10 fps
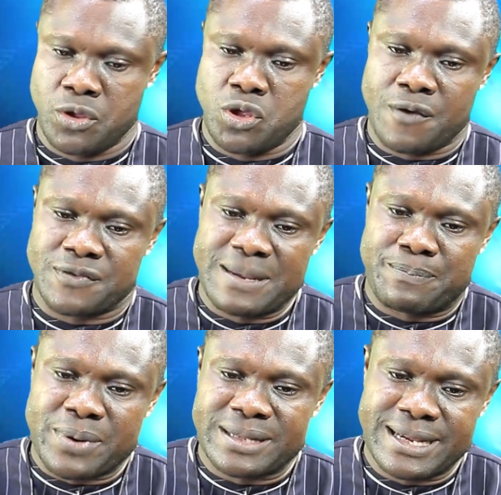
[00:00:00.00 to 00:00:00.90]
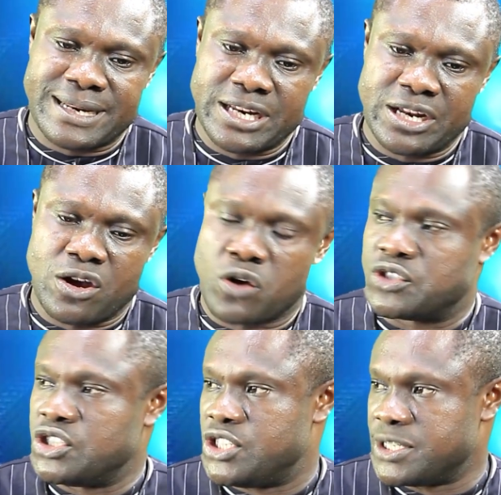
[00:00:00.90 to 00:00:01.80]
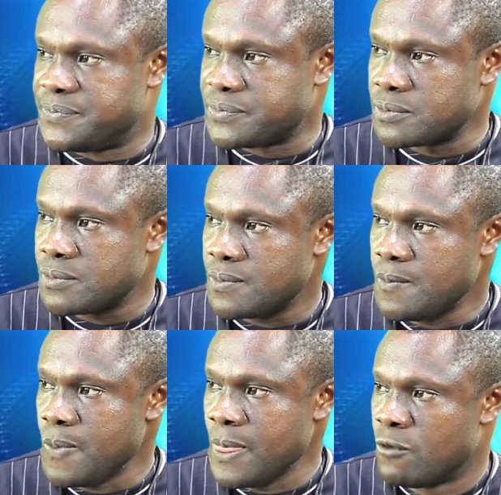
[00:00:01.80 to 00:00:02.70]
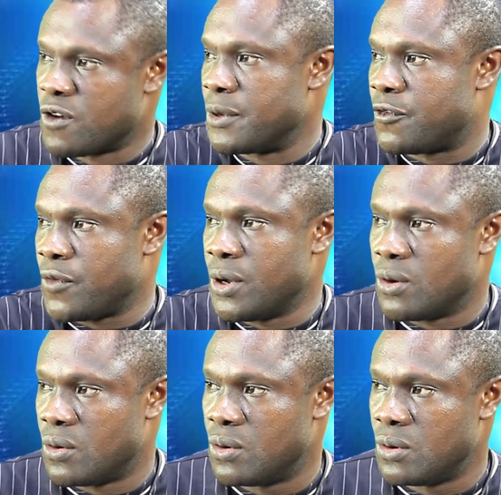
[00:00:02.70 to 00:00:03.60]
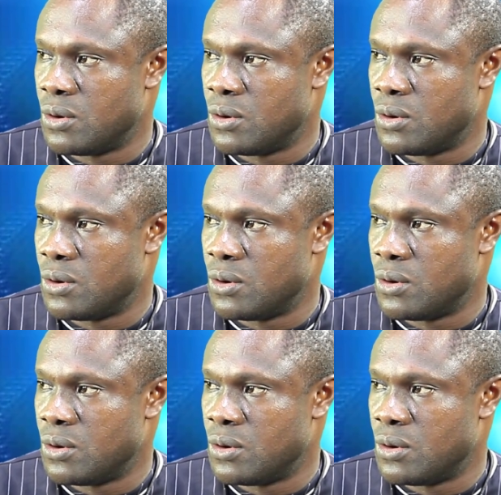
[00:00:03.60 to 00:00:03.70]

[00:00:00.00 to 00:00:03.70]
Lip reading: You have separated oxygen from the fuel.